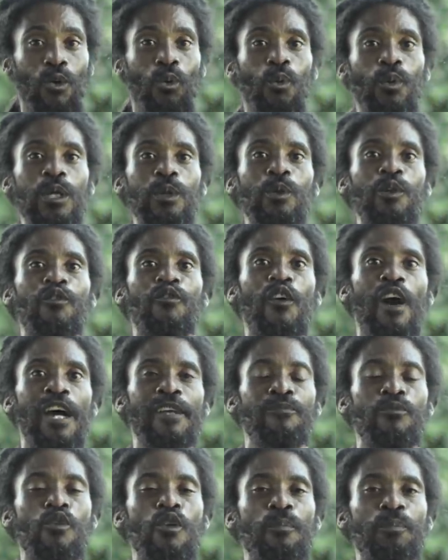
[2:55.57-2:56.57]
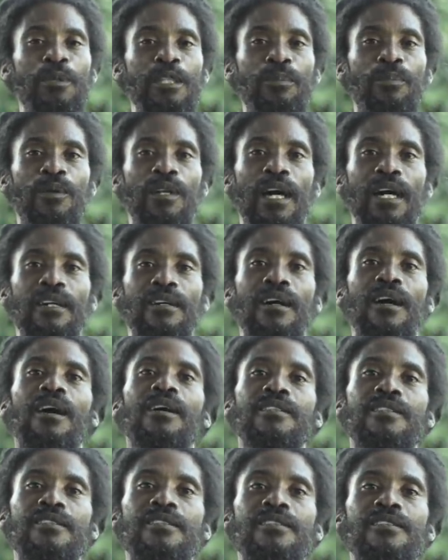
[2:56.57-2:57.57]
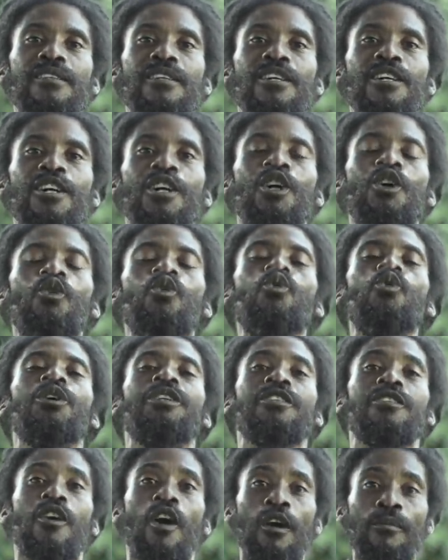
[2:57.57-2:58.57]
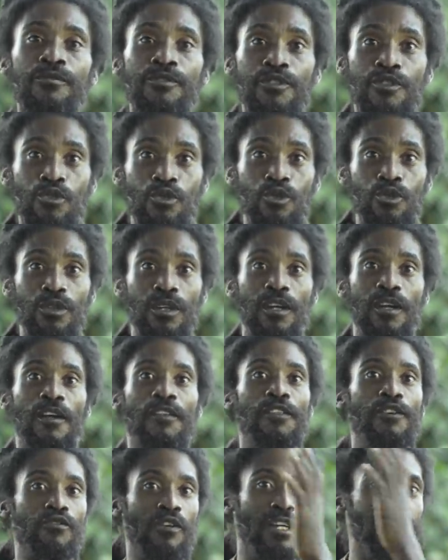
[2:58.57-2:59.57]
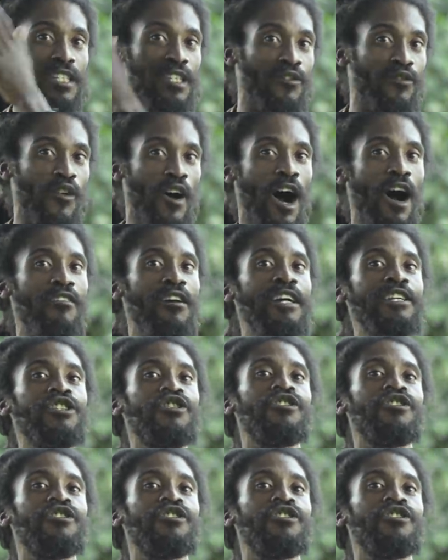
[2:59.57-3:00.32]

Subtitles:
we would find more people like us who had come through the Rastafarian